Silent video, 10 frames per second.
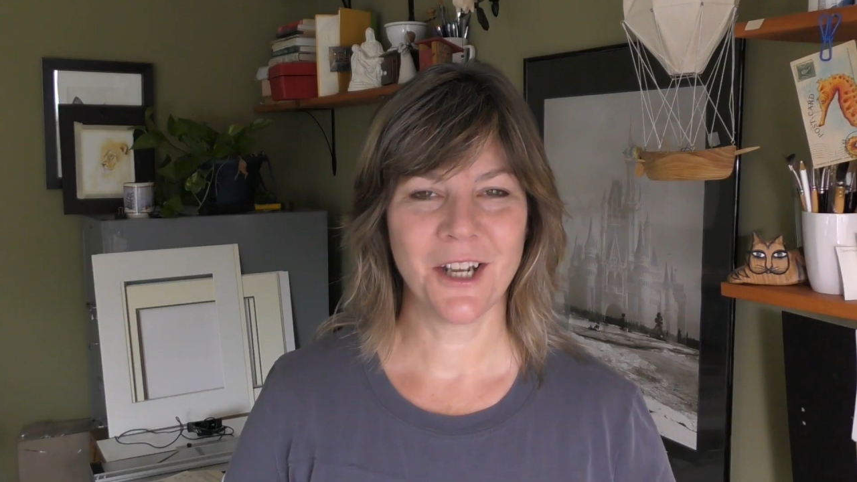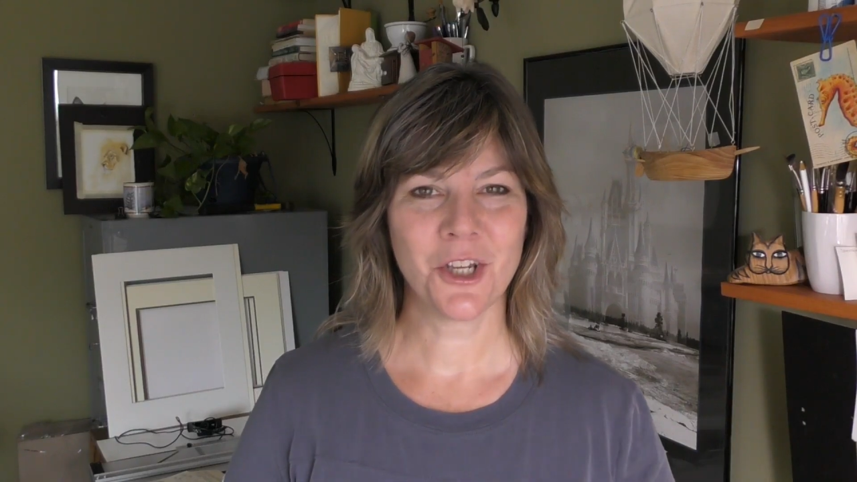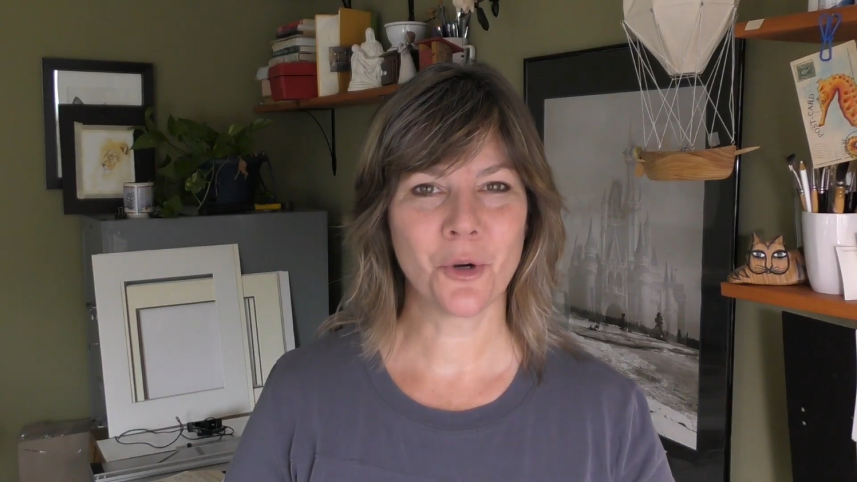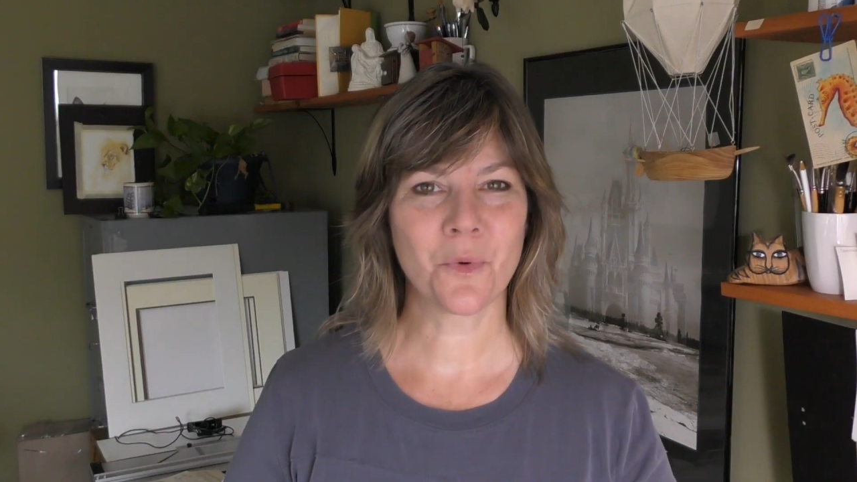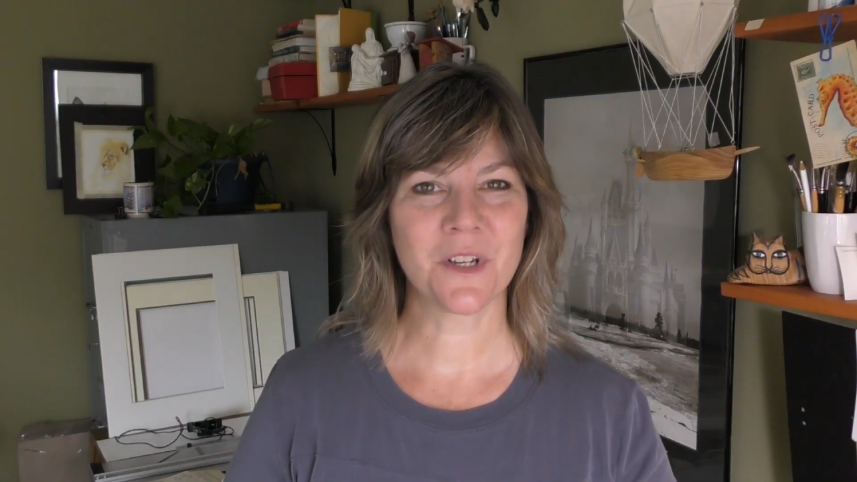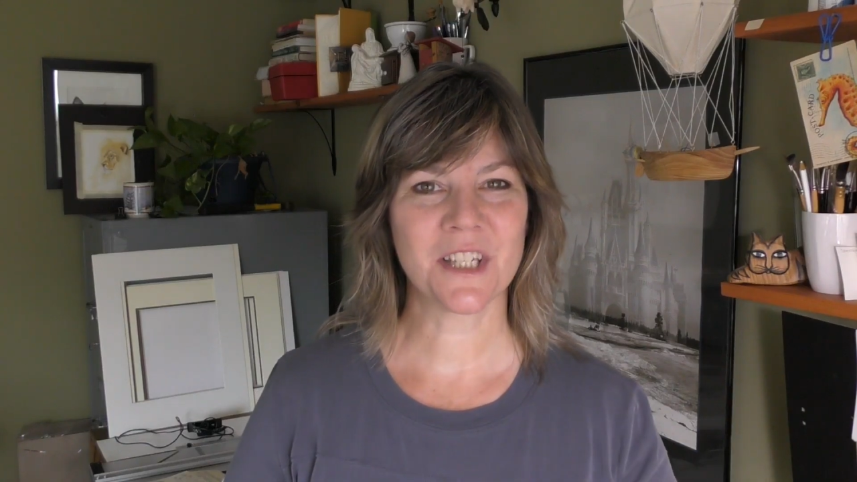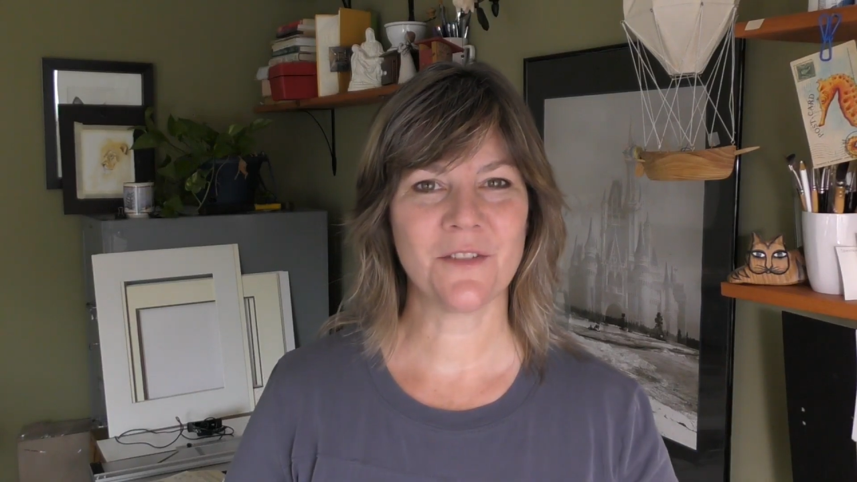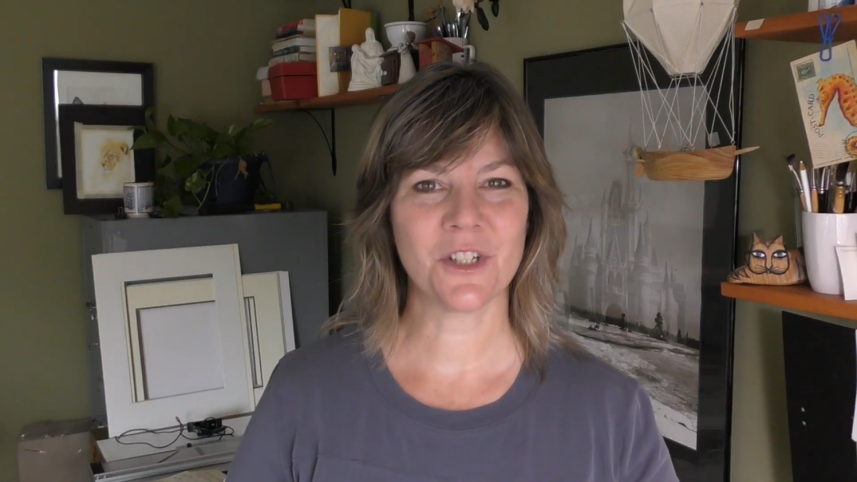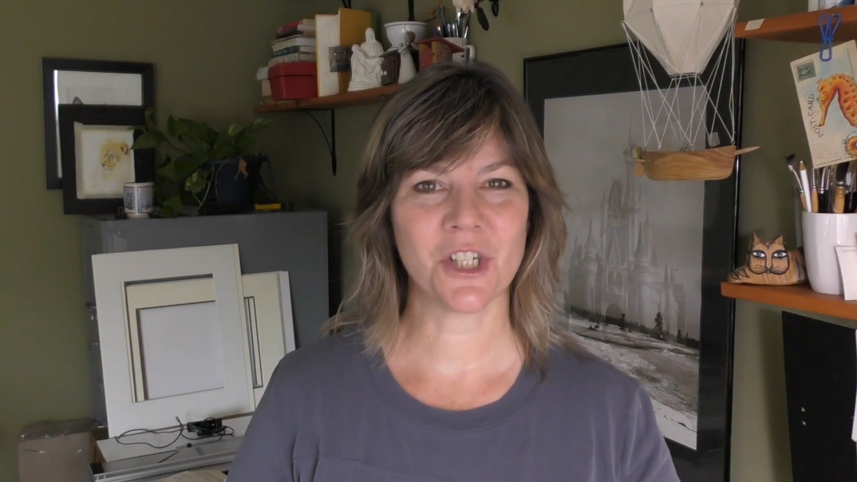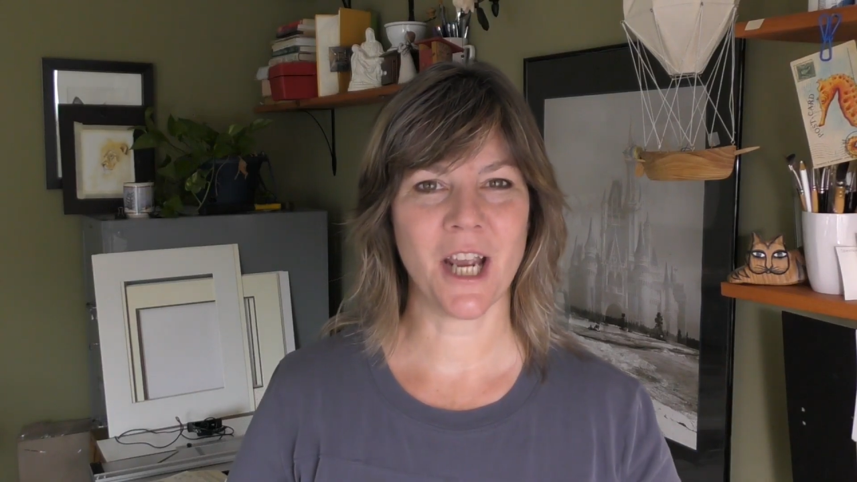you'll
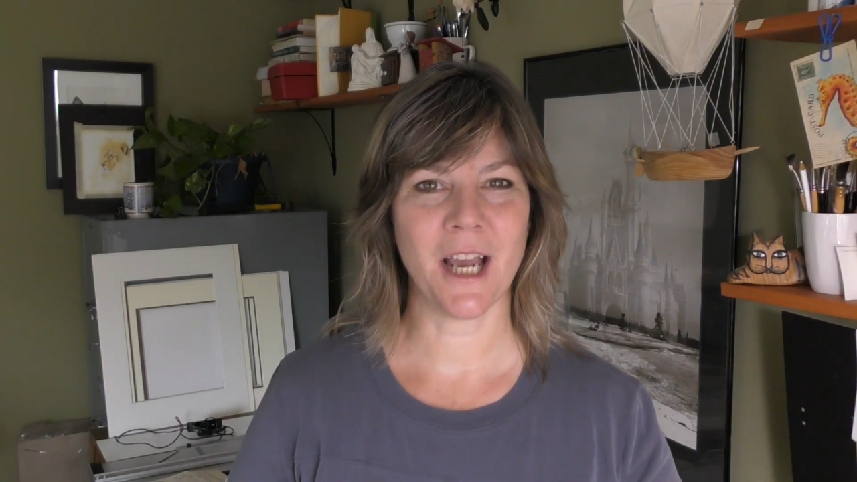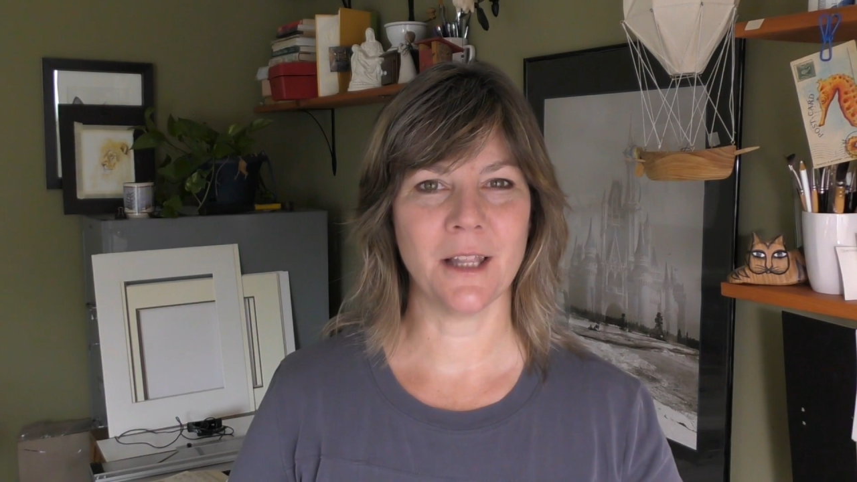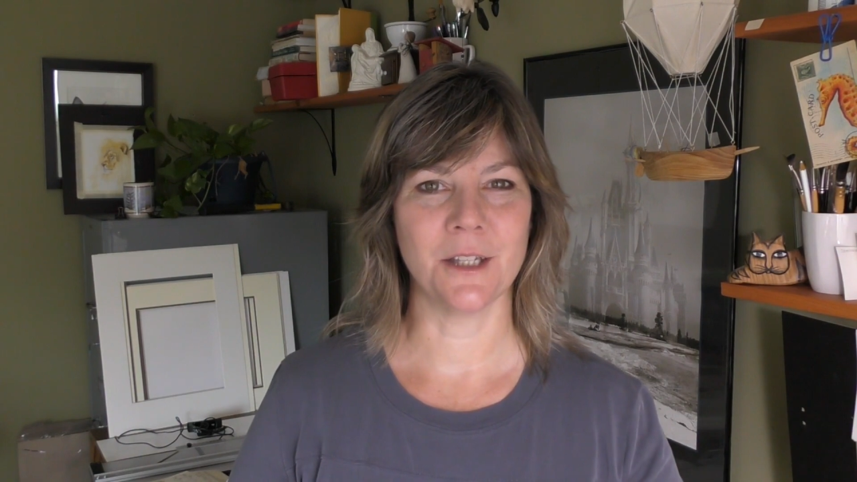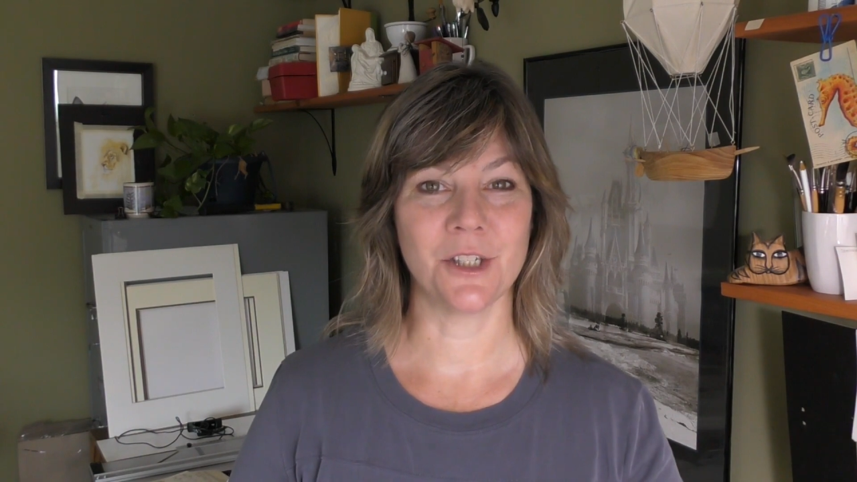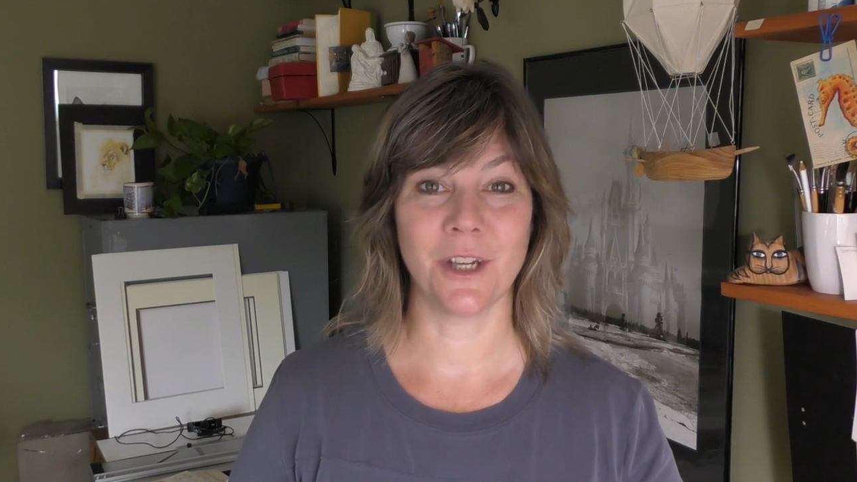receive a challenge